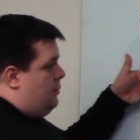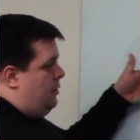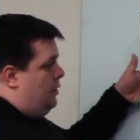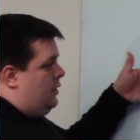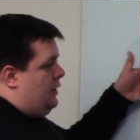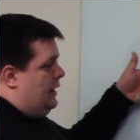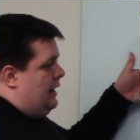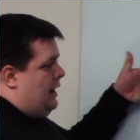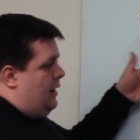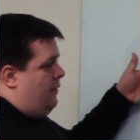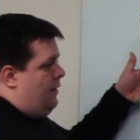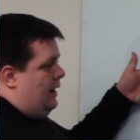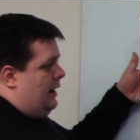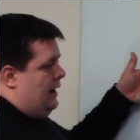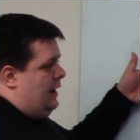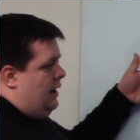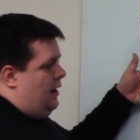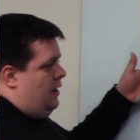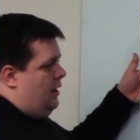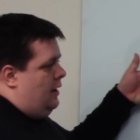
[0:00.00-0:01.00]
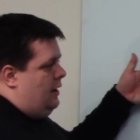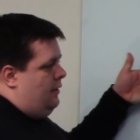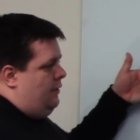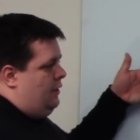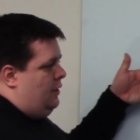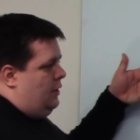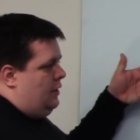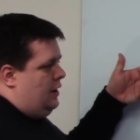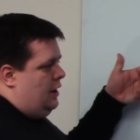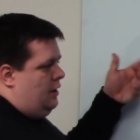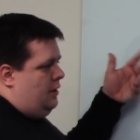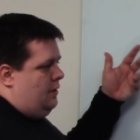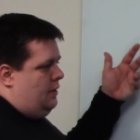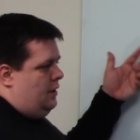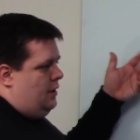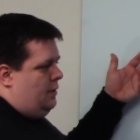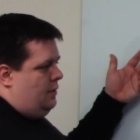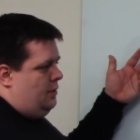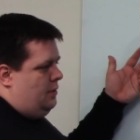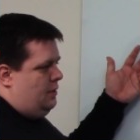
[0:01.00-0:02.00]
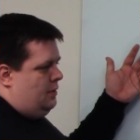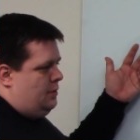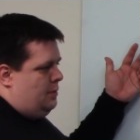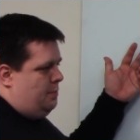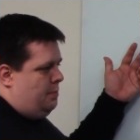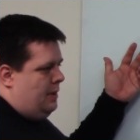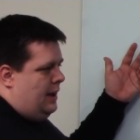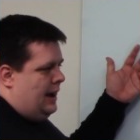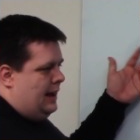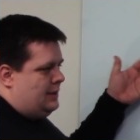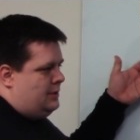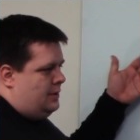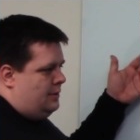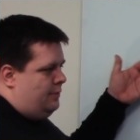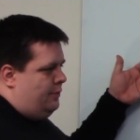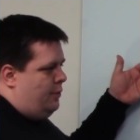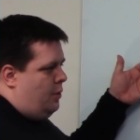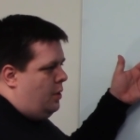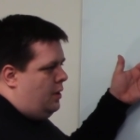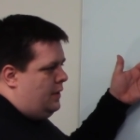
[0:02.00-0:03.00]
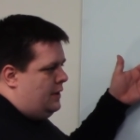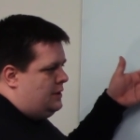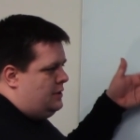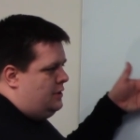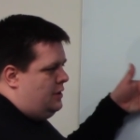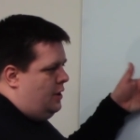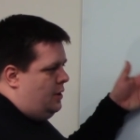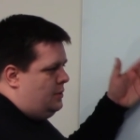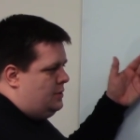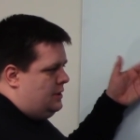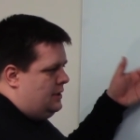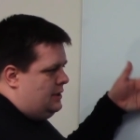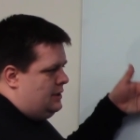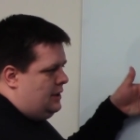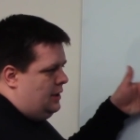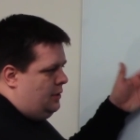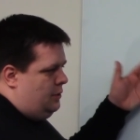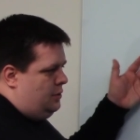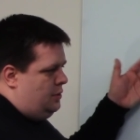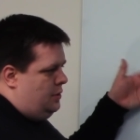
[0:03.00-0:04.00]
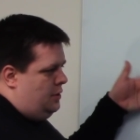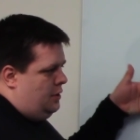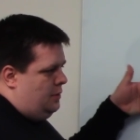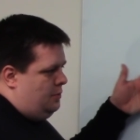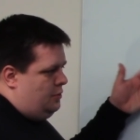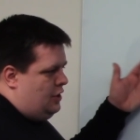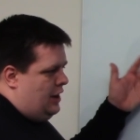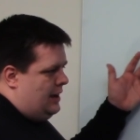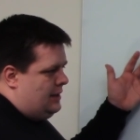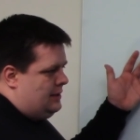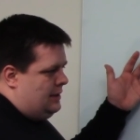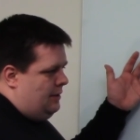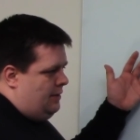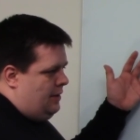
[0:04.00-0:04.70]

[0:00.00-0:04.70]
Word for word: we're looking at right here, and if you look at you know the, the appliance, there's four of these nodes in a single 2U chassis,